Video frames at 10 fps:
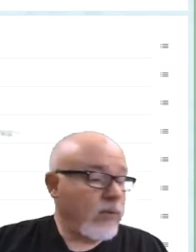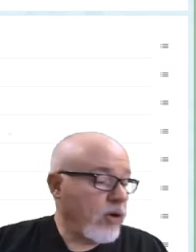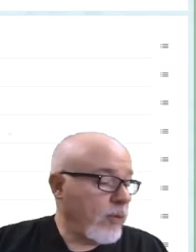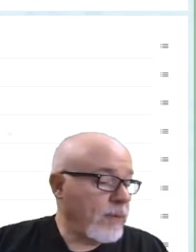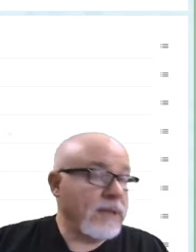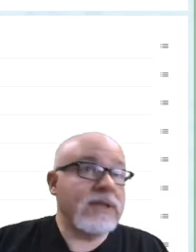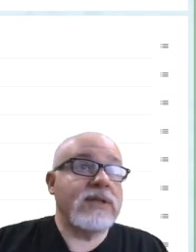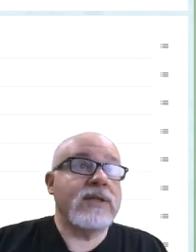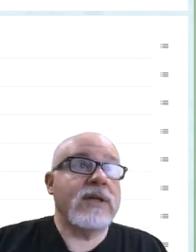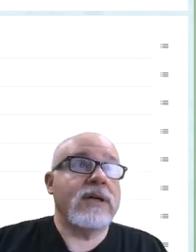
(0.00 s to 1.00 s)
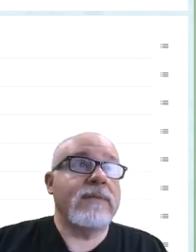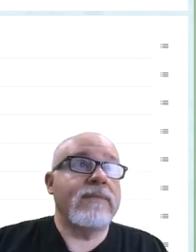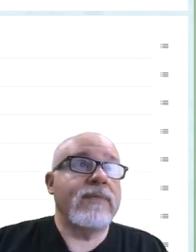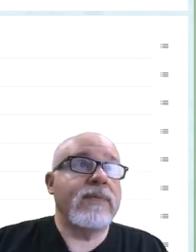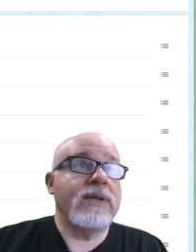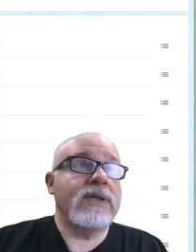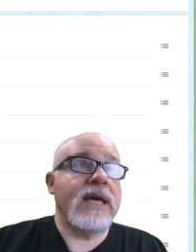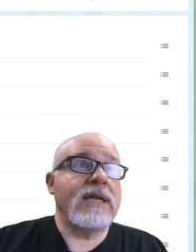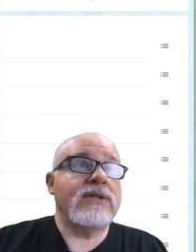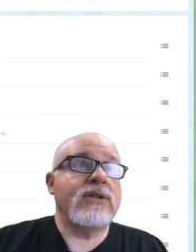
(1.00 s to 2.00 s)
open this this
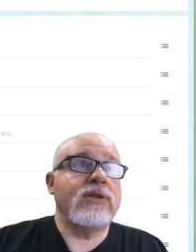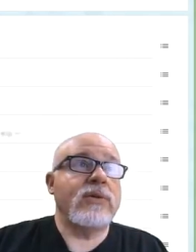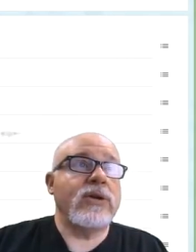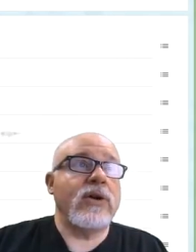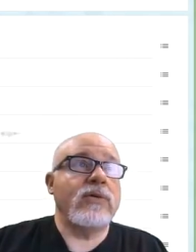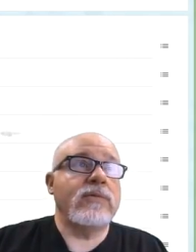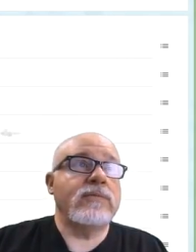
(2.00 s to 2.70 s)
case to do a note.